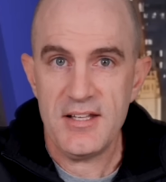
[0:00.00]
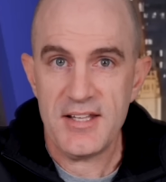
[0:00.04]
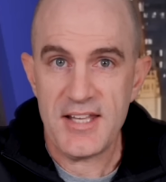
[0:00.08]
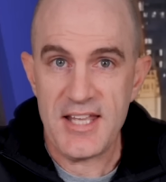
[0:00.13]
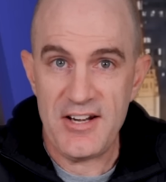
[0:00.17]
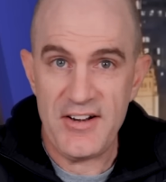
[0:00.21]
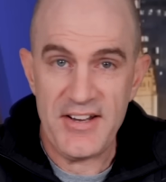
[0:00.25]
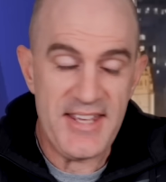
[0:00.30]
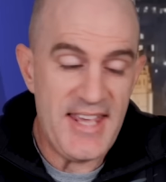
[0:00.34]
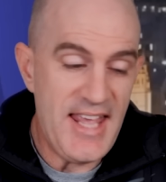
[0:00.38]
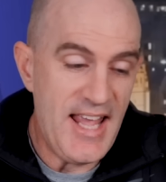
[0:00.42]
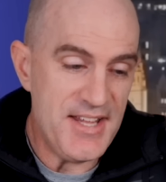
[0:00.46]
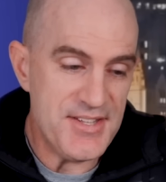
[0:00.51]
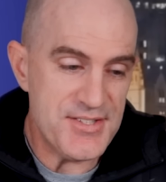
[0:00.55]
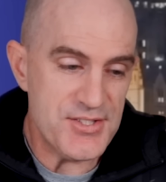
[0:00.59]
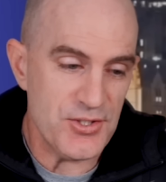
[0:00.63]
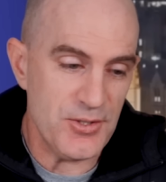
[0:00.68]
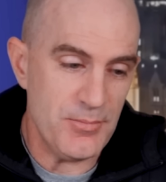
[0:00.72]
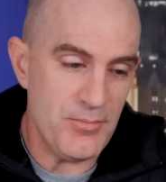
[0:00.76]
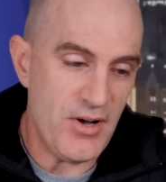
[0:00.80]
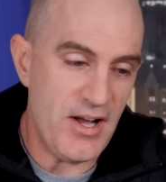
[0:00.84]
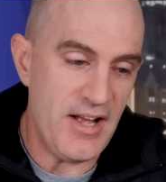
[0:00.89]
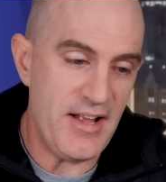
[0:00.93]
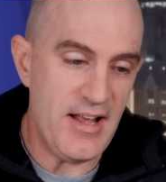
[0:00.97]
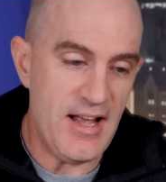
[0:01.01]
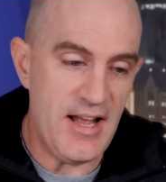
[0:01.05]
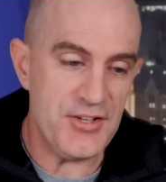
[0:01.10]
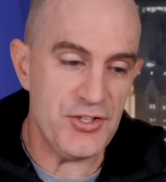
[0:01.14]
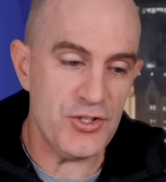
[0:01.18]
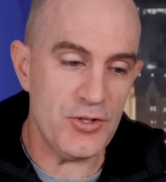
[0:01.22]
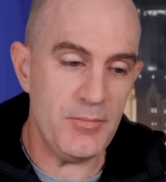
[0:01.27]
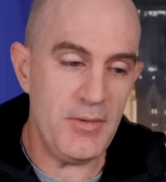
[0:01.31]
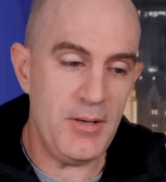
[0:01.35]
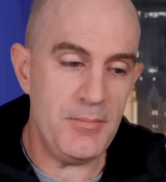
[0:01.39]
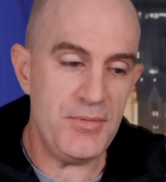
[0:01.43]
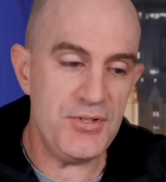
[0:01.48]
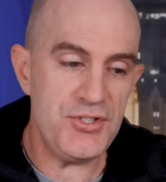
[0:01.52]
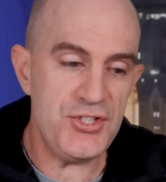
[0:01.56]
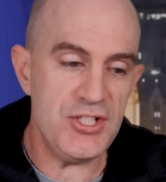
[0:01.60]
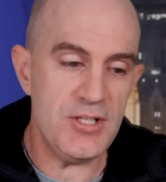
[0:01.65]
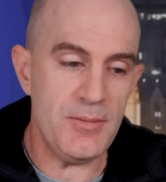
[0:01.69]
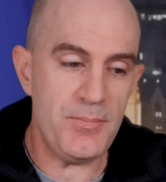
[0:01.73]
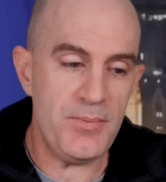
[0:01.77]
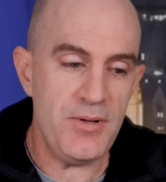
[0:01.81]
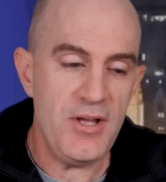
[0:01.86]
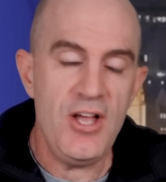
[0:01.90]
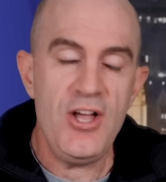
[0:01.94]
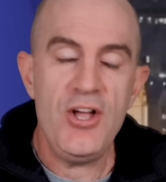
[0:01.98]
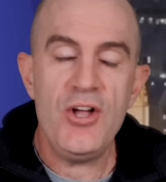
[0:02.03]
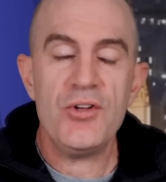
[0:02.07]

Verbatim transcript: Can I cancel my annual membership?